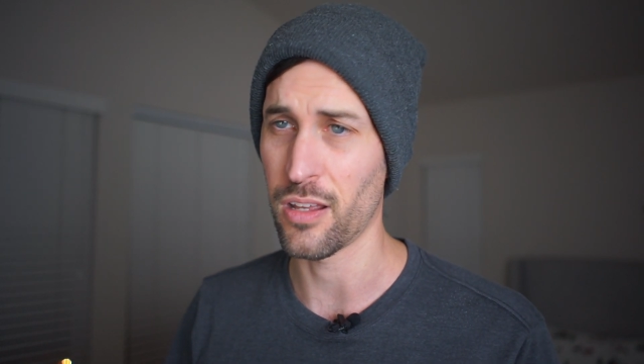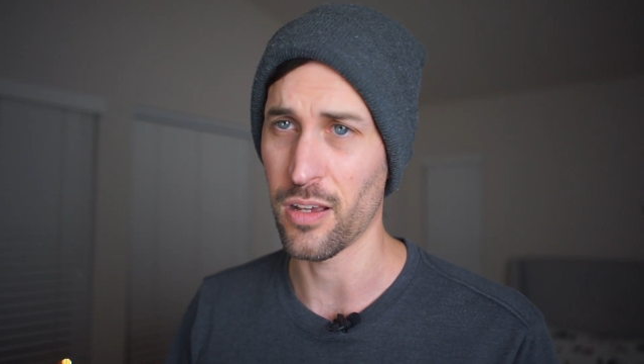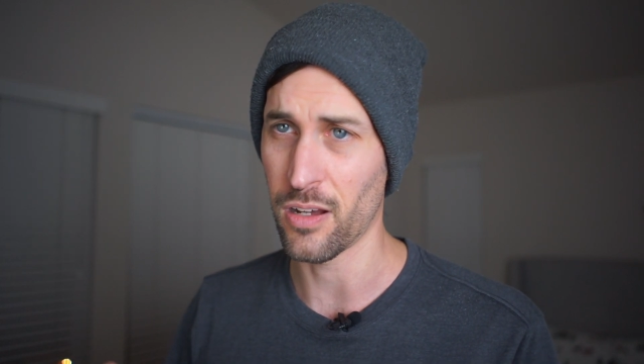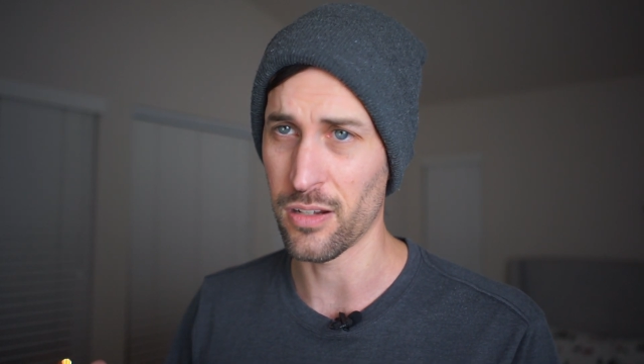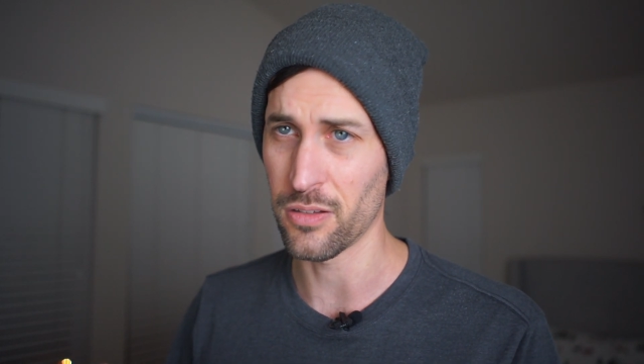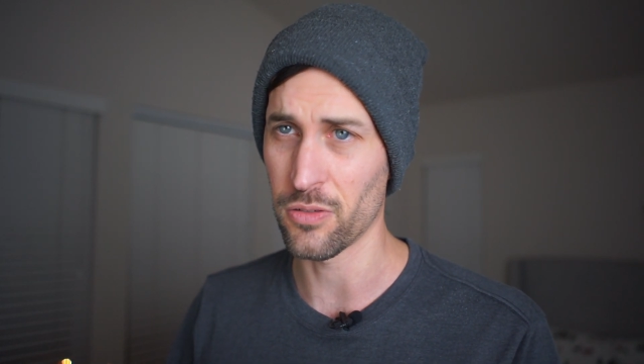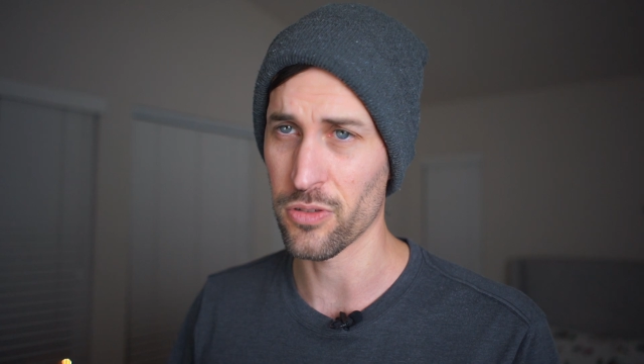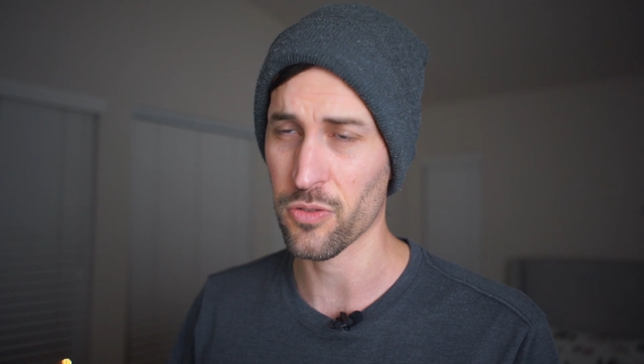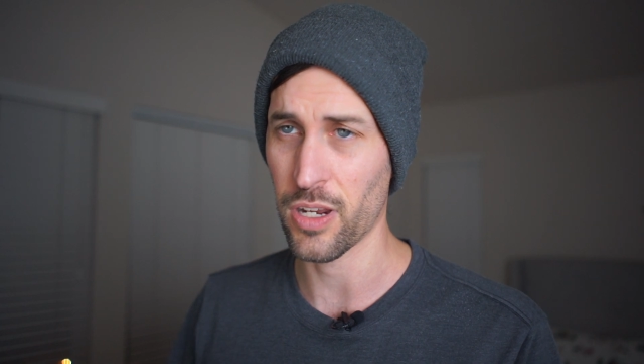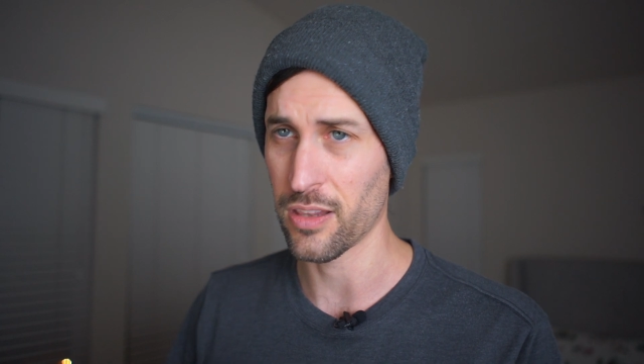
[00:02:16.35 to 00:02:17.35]
a little
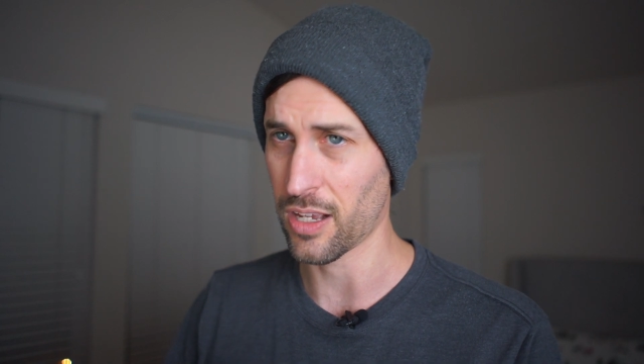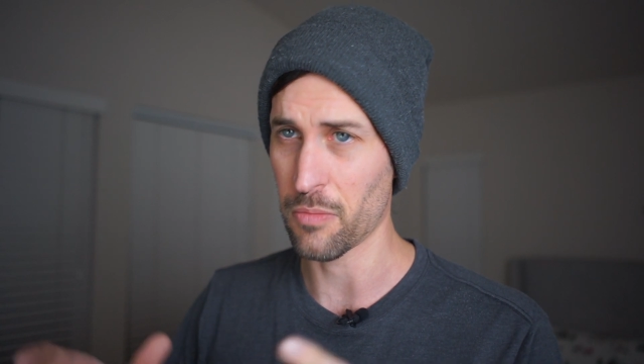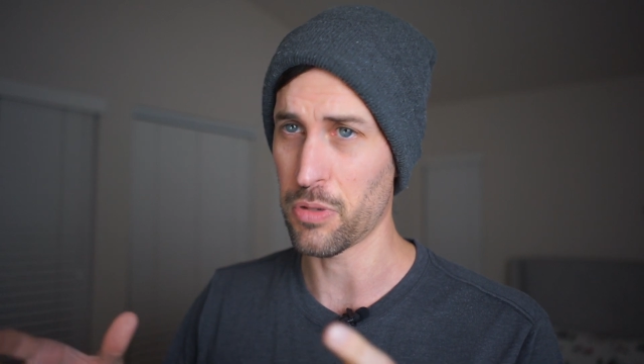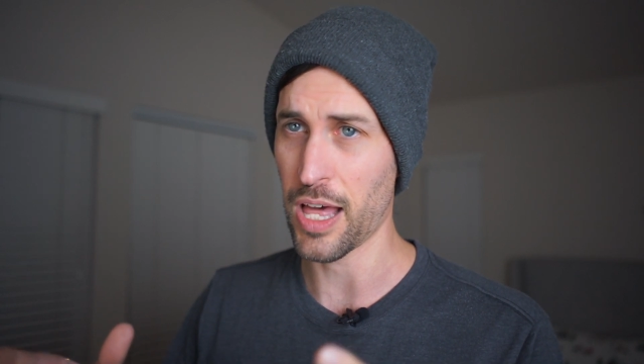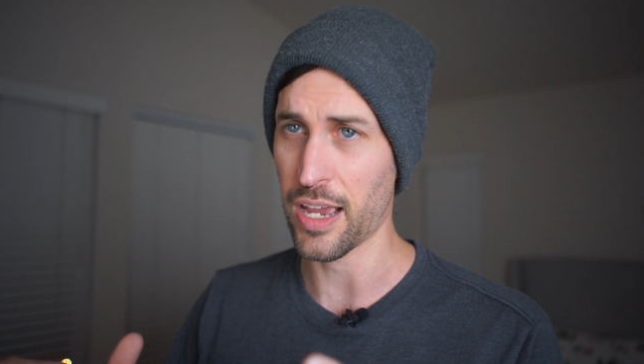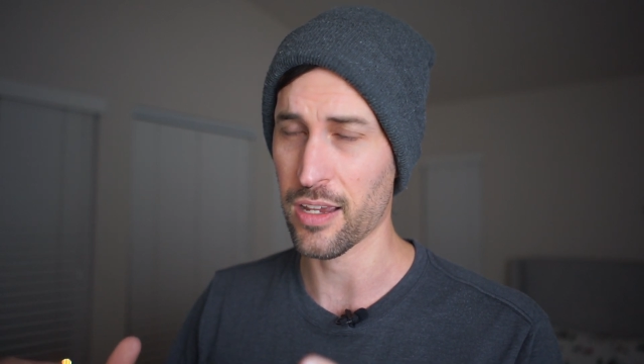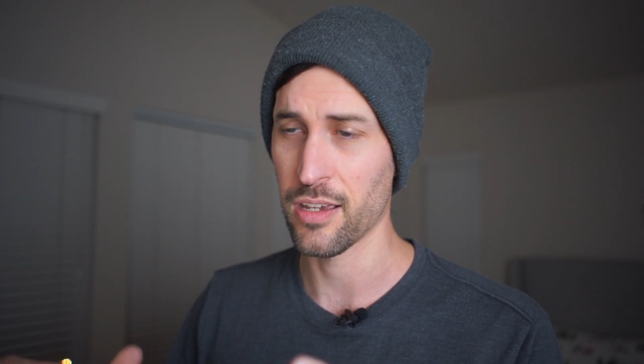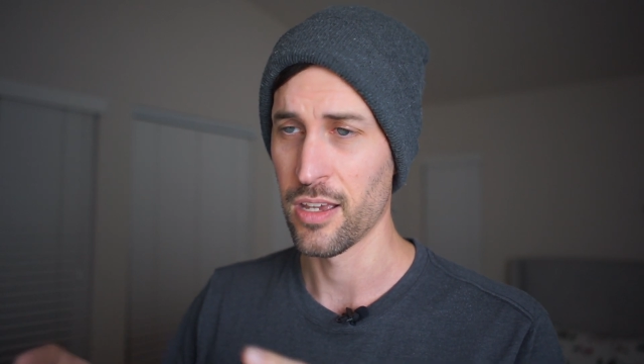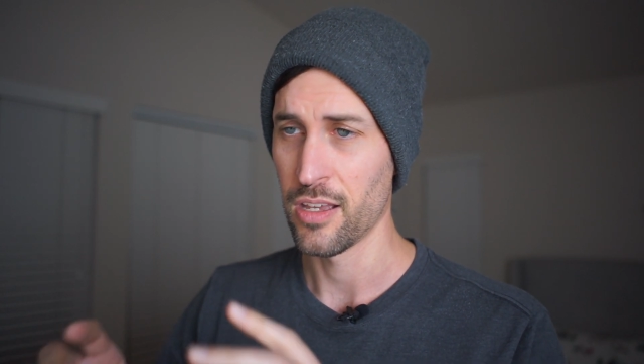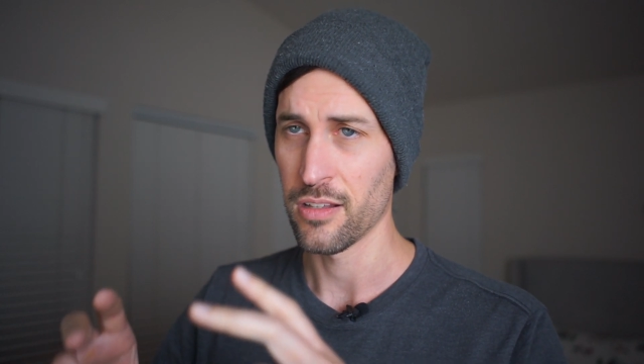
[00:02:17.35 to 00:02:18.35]
screen, like a black
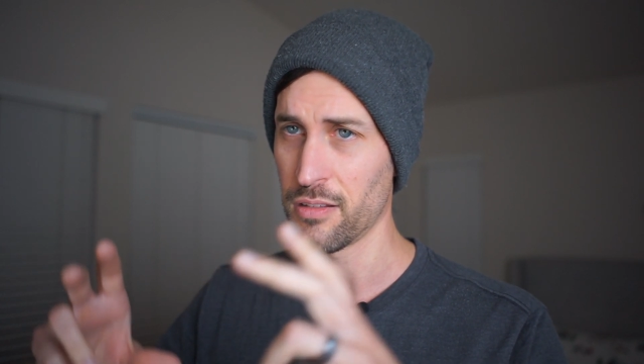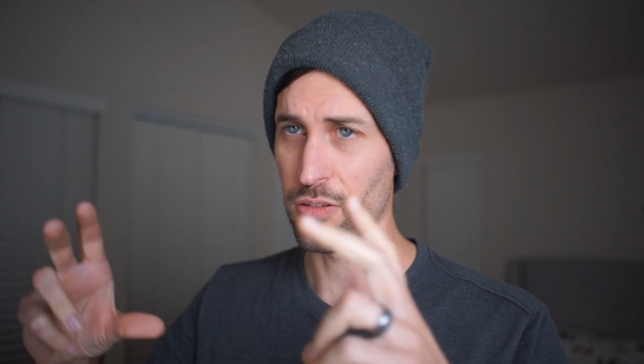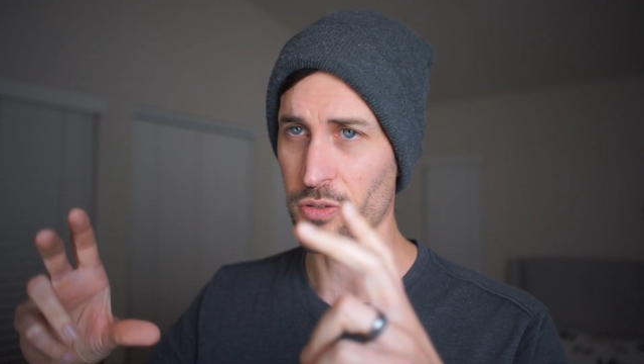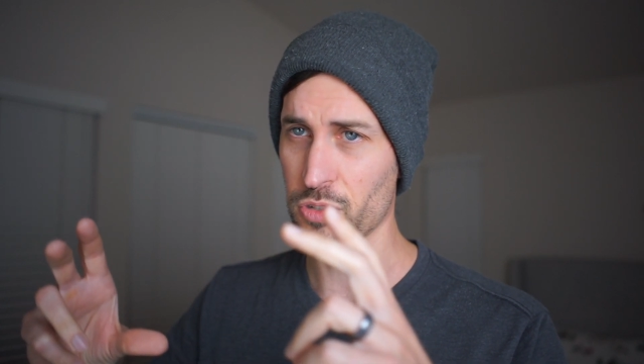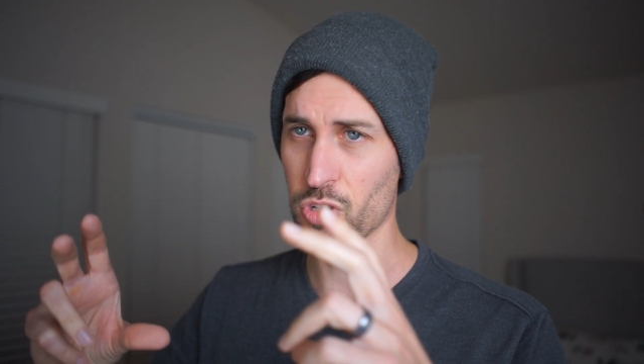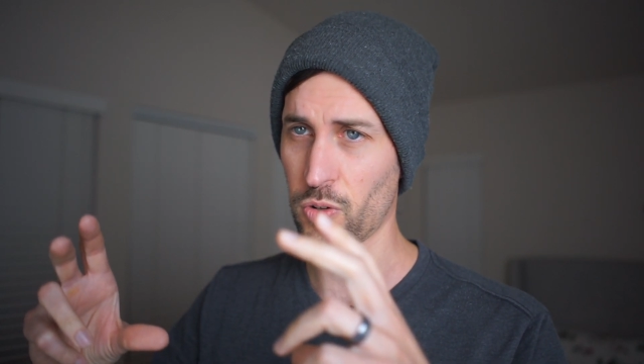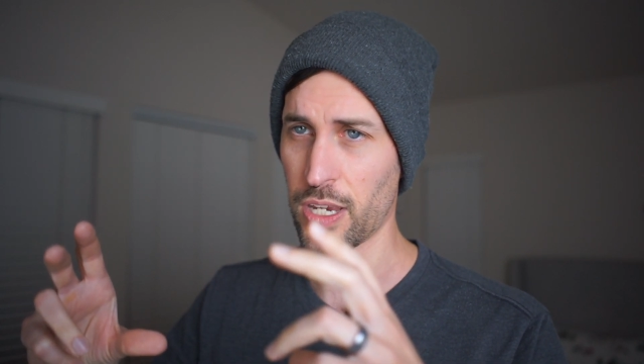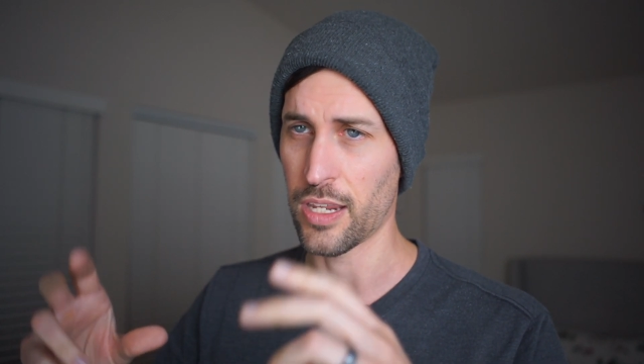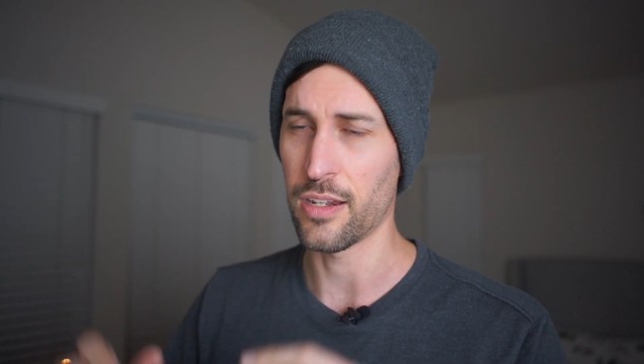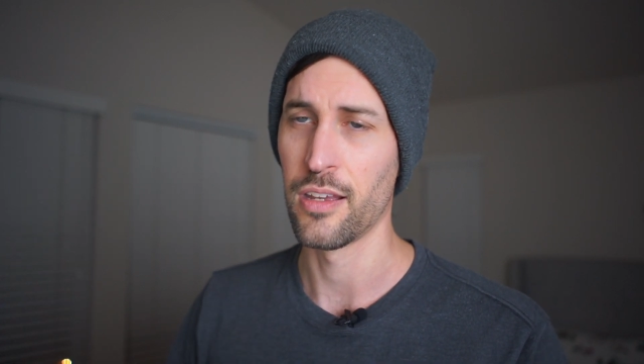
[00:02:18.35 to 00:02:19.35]
little
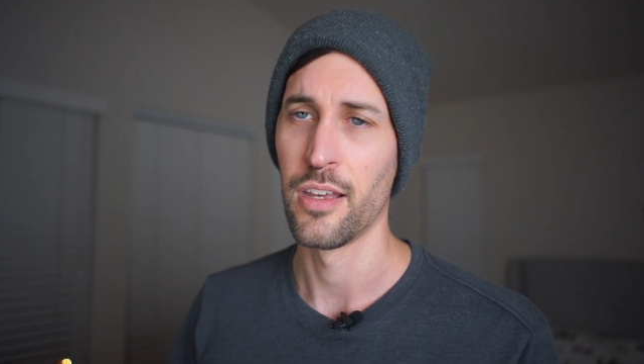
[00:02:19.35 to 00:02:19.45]
screen.